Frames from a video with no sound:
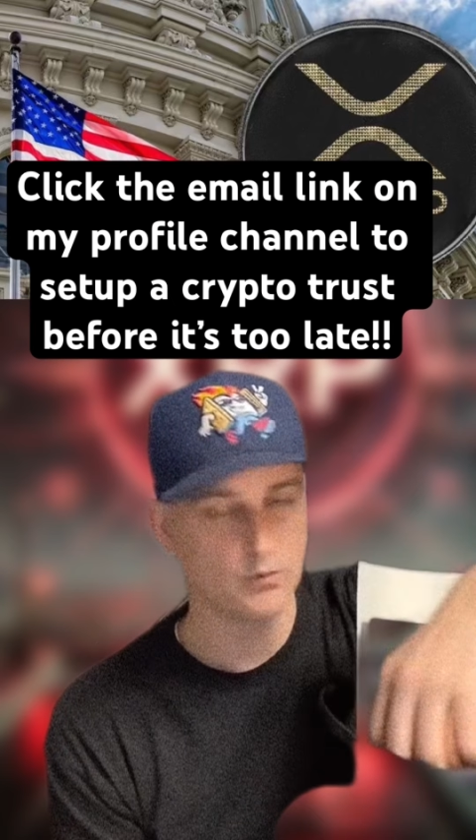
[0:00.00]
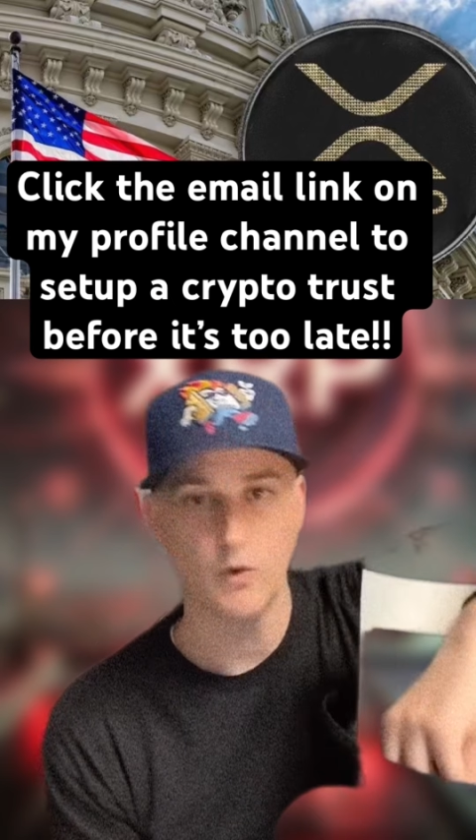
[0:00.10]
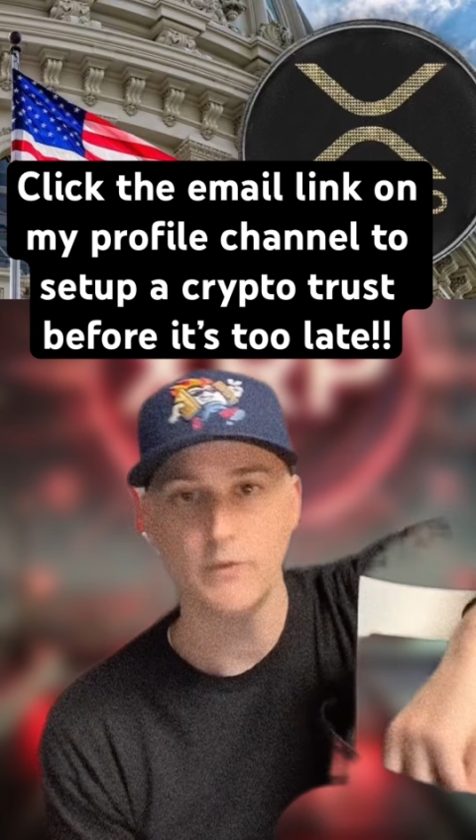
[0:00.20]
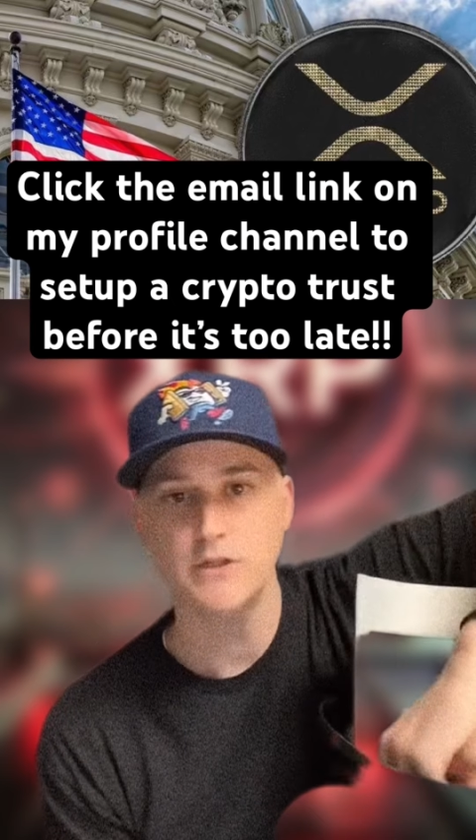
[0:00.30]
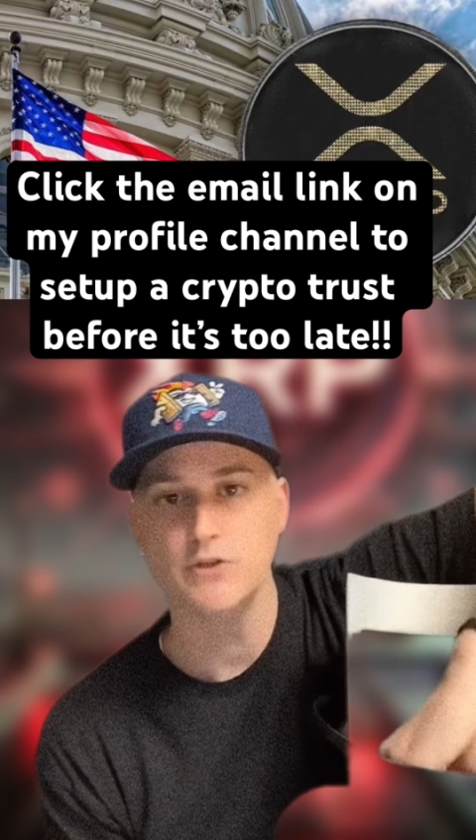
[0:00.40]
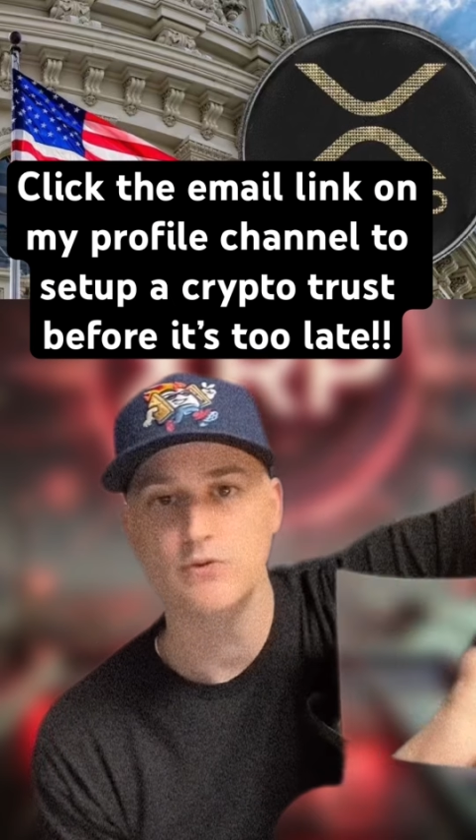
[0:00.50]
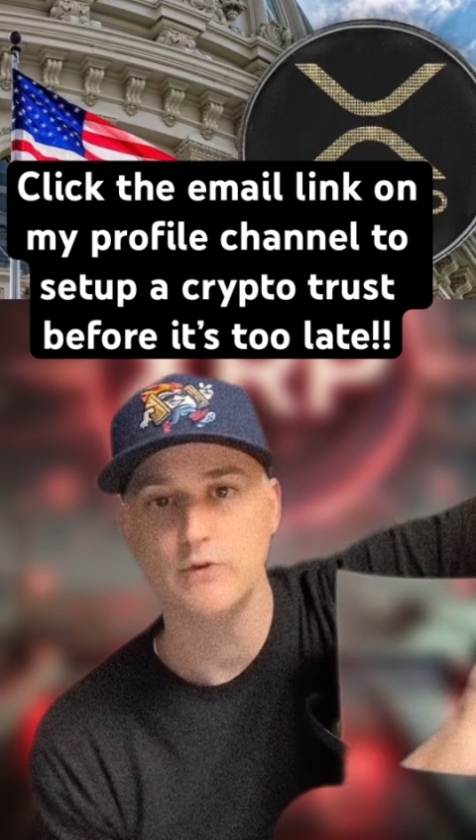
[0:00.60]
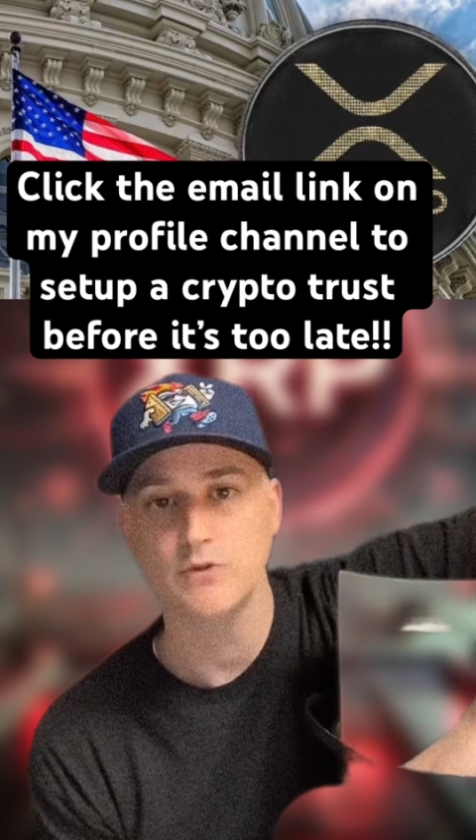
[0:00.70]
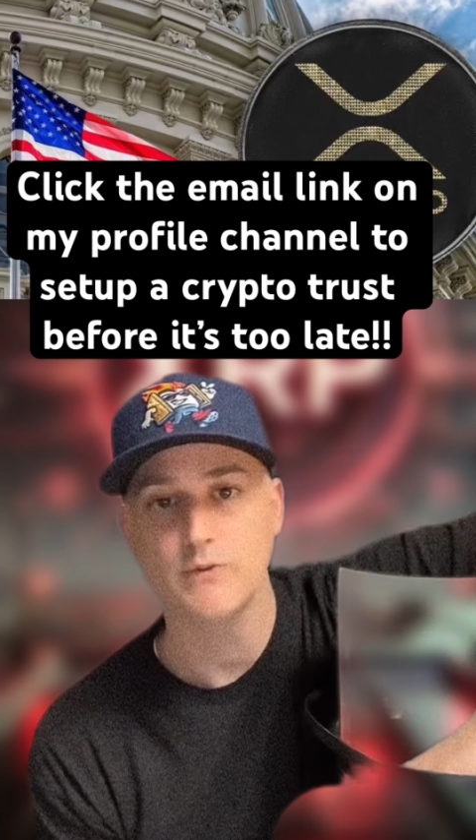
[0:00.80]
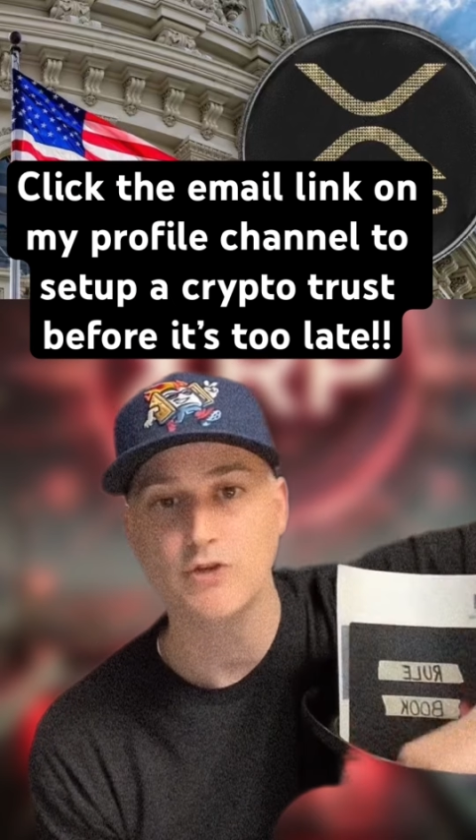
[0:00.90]
what we do
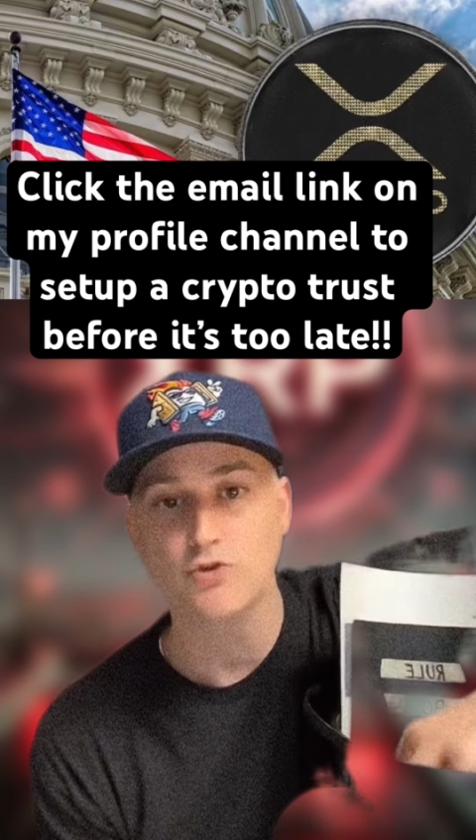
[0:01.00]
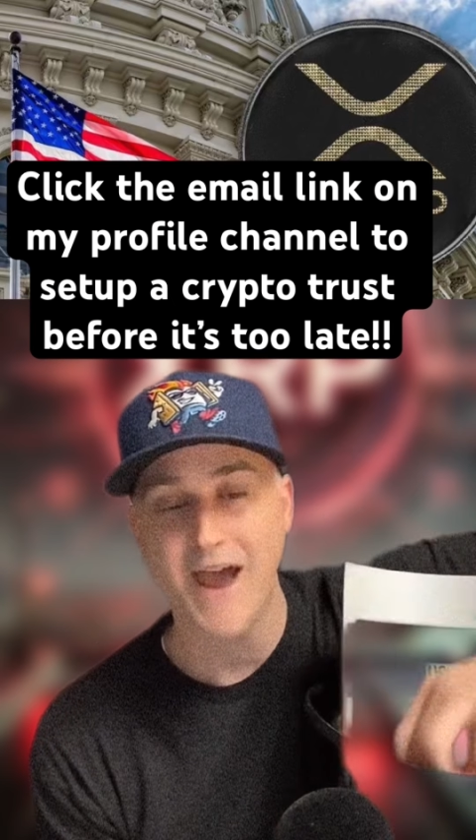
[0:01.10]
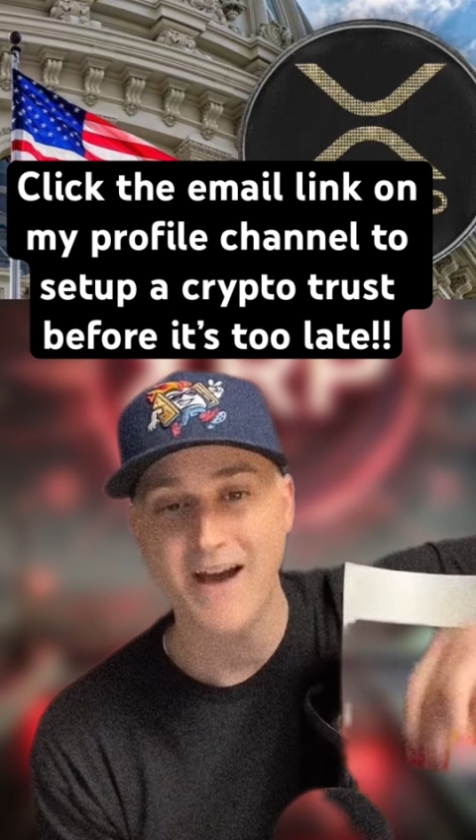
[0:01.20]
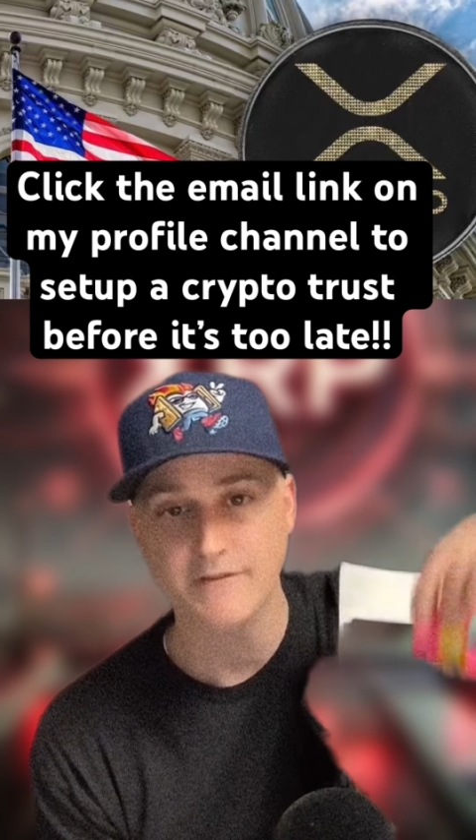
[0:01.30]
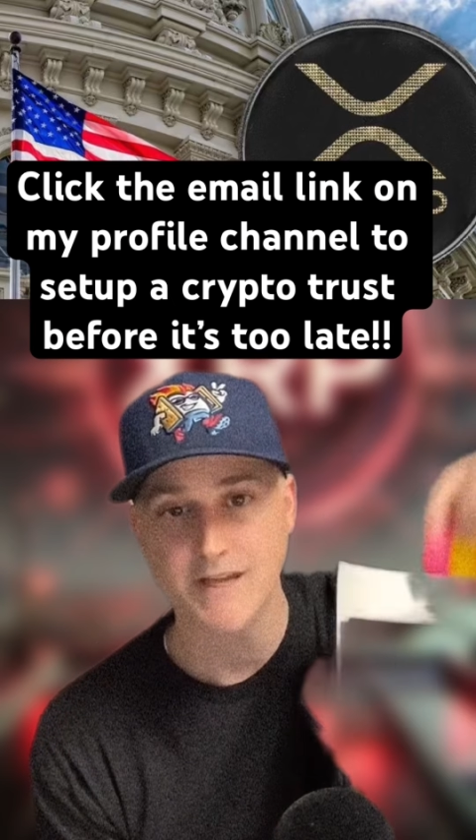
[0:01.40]
is we draft